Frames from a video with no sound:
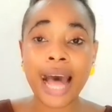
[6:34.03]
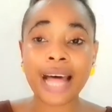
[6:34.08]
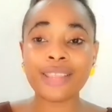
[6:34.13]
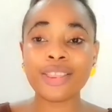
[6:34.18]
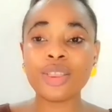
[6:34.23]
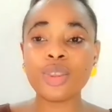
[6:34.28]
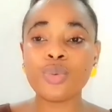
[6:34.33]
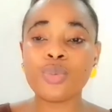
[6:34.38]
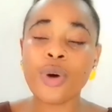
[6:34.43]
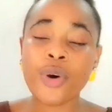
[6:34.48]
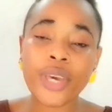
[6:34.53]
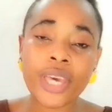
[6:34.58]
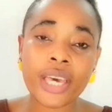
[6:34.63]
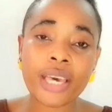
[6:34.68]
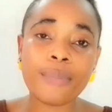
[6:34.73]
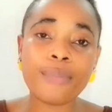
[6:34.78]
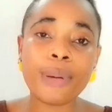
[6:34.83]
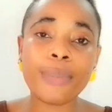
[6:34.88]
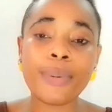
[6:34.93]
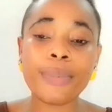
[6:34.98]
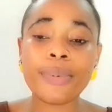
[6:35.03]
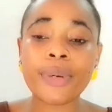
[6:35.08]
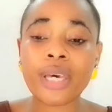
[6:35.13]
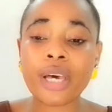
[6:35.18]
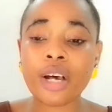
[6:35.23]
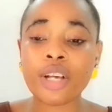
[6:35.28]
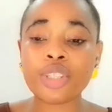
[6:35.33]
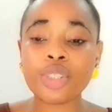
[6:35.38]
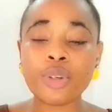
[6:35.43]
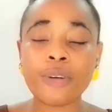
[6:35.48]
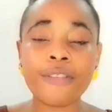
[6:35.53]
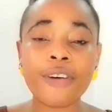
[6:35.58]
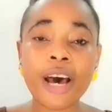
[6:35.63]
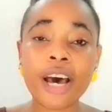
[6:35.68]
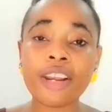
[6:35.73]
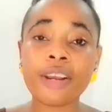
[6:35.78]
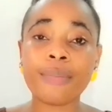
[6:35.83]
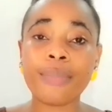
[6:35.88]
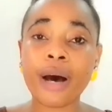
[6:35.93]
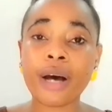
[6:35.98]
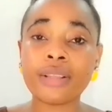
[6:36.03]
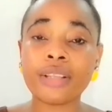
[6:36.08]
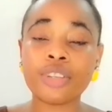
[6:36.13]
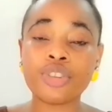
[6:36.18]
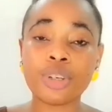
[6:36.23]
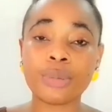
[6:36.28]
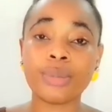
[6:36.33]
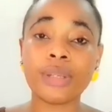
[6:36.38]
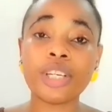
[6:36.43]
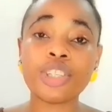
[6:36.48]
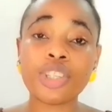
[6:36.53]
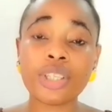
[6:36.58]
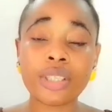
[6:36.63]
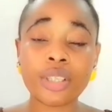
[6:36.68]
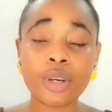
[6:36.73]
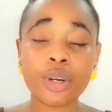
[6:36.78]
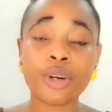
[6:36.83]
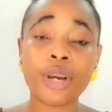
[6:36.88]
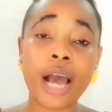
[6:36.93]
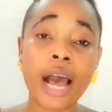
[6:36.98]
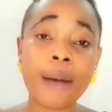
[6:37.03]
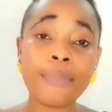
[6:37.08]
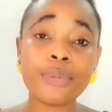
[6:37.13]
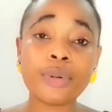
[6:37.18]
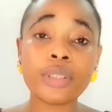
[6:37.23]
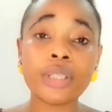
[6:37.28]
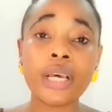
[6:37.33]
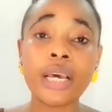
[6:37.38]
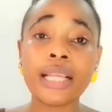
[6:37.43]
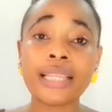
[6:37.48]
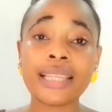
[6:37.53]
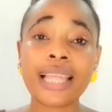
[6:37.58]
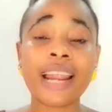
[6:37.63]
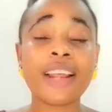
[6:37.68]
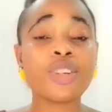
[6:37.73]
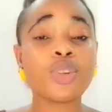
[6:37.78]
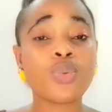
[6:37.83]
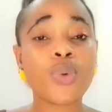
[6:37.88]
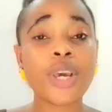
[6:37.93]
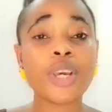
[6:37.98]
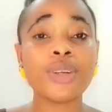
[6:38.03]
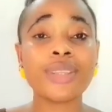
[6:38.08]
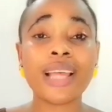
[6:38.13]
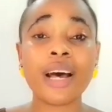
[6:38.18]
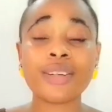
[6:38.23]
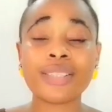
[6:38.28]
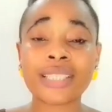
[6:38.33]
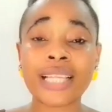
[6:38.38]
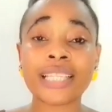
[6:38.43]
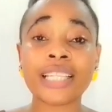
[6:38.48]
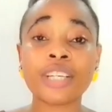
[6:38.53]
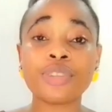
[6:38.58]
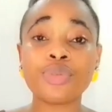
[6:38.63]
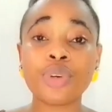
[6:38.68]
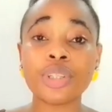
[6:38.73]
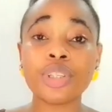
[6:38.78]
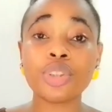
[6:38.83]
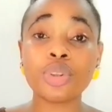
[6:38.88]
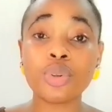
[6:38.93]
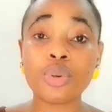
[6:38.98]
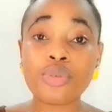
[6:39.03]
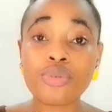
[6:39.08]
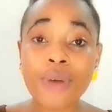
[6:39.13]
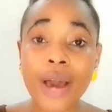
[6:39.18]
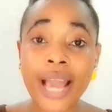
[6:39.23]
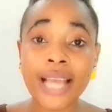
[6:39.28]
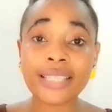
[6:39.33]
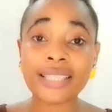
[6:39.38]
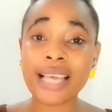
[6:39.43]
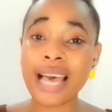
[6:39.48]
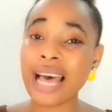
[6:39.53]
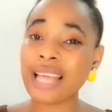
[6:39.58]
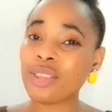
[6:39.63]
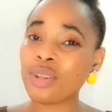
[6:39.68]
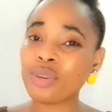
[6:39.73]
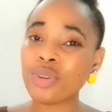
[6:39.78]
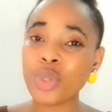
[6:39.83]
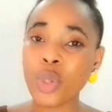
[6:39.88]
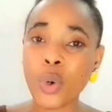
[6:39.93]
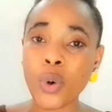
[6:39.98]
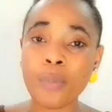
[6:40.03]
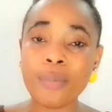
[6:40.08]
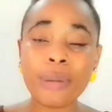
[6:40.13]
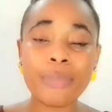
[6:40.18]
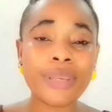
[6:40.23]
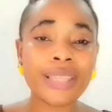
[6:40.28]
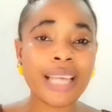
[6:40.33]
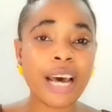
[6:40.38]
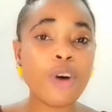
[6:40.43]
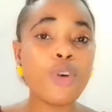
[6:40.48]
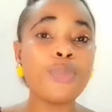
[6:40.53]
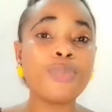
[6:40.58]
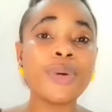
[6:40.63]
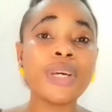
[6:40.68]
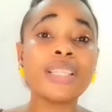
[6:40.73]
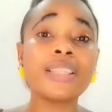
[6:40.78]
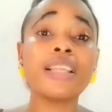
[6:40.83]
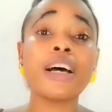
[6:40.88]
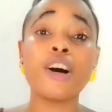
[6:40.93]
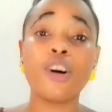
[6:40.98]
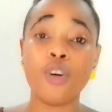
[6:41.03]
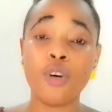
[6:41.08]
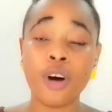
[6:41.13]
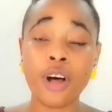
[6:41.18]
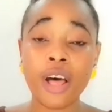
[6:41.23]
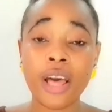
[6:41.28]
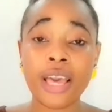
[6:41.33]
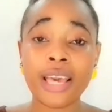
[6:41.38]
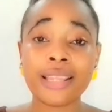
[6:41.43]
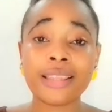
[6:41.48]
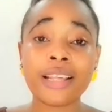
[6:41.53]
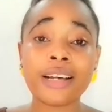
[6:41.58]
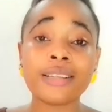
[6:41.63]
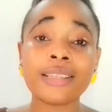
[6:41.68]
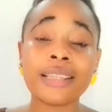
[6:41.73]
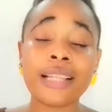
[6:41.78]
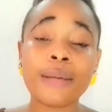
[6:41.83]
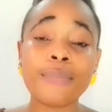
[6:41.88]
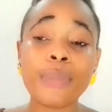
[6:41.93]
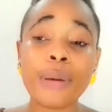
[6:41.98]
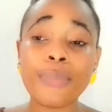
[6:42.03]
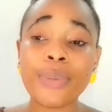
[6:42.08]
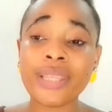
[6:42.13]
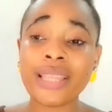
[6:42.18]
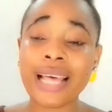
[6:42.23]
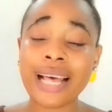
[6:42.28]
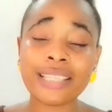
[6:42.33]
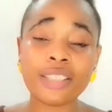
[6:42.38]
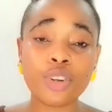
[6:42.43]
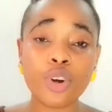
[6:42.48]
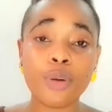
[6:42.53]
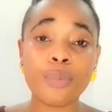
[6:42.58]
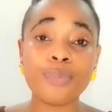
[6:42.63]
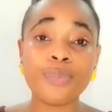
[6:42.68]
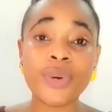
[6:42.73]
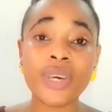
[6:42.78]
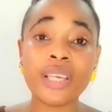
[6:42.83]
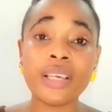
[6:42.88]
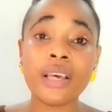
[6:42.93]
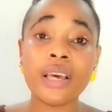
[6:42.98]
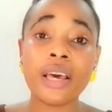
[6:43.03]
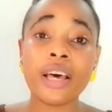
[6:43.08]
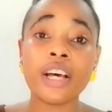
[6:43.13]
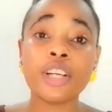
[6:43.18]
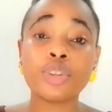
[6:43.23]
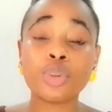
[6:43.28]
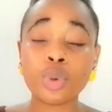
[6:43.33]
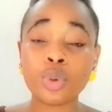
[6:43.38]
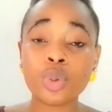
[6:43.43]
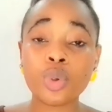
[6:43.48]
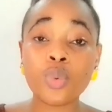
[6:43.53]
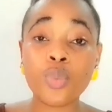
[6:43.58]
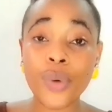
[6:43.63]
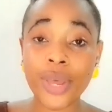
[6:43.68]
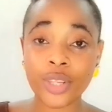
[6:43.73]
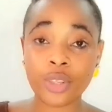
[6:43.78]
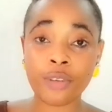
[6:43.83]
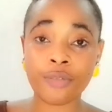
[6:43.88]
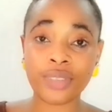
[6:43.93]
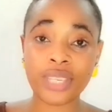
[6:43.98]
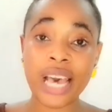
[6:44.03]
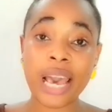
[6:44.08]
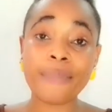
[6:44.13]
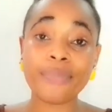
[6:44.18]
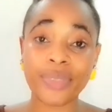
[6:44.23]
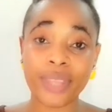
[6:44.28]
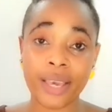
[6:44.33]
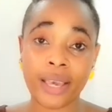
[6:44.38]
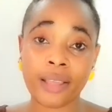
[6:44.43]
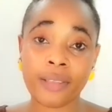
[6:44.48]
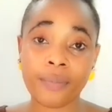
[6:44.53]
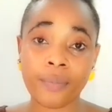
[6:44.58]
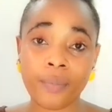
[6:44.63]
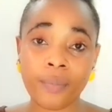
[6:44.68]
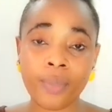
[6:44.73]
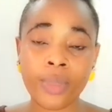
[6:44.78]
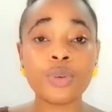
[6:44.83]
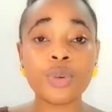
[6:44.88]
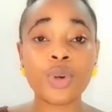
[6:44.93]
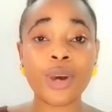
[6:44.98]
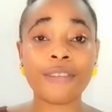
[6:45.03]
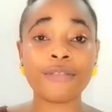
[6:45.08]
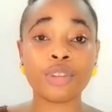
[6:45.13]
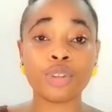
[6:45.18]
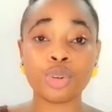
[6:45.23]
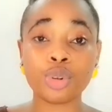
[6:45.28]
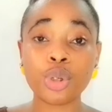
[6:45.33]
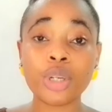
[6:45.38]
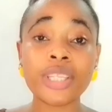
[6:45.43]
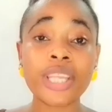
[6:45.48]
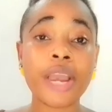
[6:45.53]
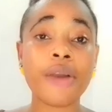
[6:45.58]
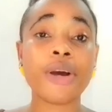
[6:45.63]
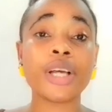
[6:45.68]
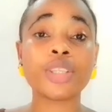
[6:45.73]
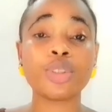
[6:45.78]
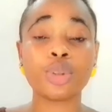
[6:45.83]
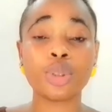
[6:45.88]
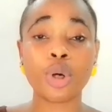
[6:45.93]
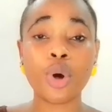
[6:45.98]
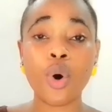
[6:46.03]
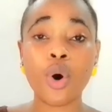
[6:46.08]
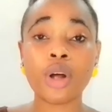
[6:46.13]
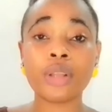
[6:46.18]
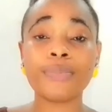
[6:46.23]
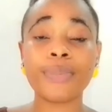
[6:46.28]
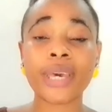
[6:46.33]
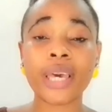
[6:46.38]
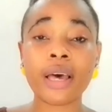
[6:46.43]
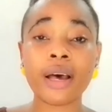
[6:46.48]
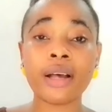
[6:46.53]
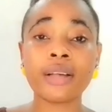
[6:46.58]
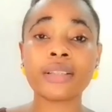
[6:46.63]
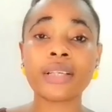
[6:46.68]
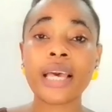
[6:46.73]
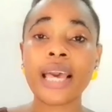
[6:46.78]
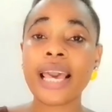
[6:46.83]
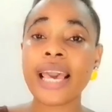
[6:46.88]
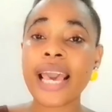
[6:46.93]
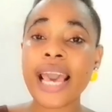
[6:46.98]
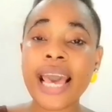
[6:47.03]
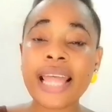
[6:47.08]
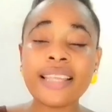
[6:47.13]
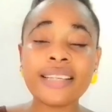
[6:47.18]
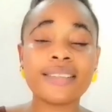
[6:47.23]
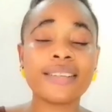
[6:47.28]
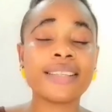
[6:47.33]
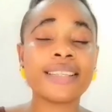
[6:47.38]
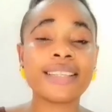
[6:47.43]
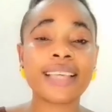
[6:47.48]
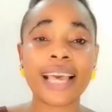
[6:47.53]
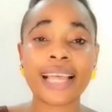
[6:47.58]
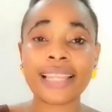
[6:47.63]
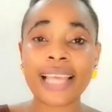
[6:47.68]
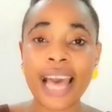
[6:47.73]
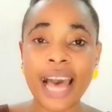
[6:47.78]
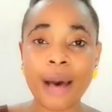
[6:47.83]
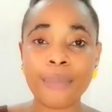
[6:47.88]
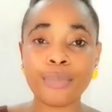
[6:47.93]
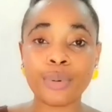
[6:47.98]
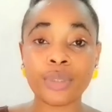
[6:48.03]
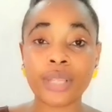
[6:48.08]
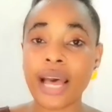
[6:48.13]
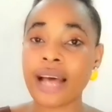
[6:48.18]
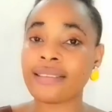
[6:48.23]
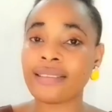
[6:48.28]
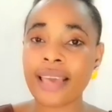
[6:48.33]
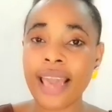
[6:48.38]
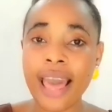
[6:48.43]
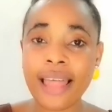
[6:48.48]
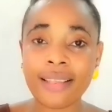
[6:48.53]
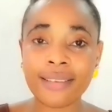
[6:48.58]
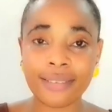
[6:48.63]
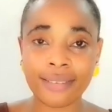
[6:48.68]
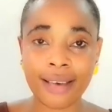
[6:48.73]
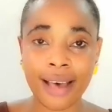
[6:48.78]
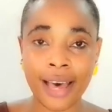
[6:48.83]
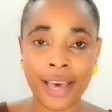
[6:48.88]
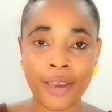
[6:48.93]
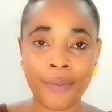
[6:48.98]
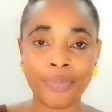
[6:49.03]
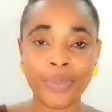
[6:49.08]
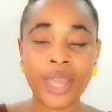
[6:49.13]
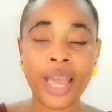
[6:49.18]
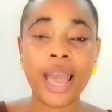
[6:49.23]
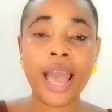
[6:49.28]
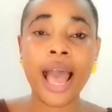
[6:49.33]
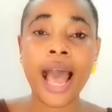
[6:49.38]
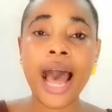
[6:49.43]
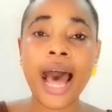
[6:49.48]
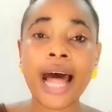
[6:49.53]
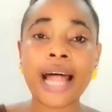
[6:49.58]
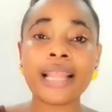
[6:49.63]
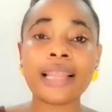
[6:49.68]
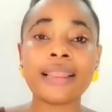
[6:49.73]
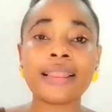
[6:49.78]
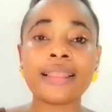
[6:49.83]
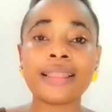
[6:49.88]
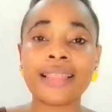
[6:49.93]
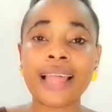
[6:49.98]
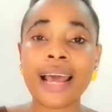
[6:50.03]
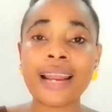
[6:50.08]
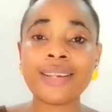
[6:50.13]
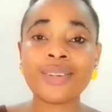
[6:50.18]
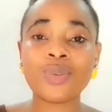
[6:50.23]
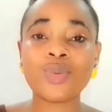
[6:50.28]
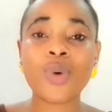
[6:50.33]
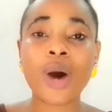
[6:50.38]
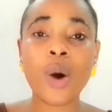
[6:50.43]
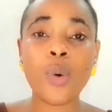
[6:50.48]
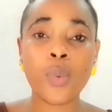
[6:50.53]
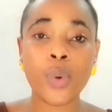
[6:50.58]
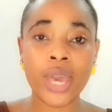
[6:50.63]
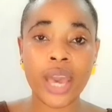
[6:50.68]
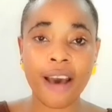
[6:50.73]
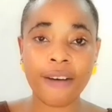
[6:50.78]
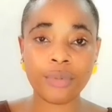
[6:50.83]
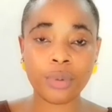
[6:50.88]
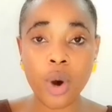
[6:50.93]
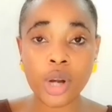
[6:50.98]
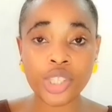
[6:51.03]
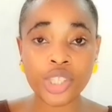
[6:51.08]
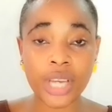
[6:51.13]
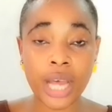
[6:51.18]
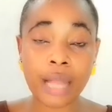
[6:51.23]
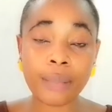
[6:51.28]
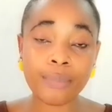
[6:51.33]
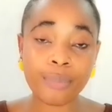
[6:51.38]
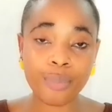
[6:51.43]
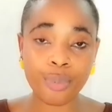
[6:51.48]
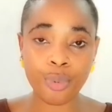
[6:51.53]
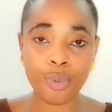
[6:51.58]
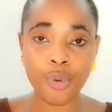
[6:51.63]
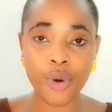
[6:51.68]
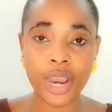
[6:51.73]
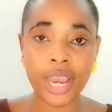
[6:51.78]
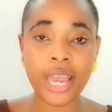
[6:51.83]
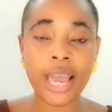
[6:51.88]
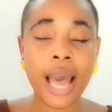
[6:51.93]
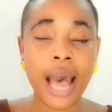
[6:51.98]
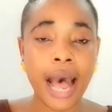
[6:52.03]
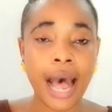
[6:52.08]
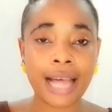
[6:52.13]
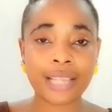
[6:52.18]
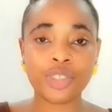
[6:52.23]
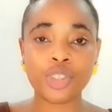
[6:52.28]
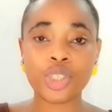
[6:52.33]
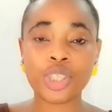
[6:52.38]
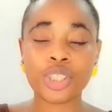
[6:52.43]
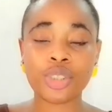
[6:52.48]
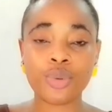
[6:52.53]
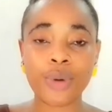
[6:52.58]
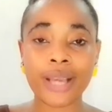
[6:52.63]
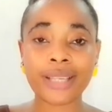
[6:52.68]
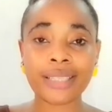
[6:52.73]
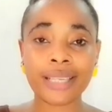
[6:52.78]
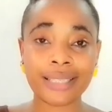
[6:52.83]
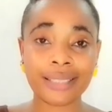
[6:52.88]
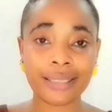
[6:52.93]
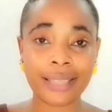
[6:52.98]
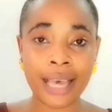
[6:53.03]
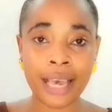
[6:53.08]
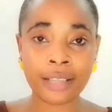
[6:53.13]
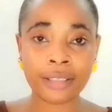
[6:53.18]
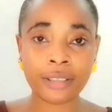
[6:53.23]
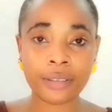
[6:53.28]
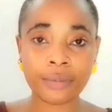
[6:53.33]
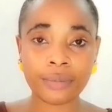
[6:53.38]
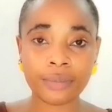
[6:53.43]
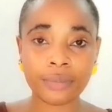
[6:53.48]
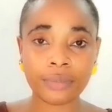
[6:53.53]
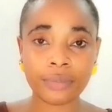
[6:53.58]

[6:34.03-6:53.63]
and okay, maybe because you've heard about the tribulation going to happen, that is when you now started running to Christ. I don't know. Maybe that will be maybe that's going to be a total waste of time then. You have to draw nearer to God, because anything can happen at any time, and that is why we have to watch and pray, as Jesus Christ has said.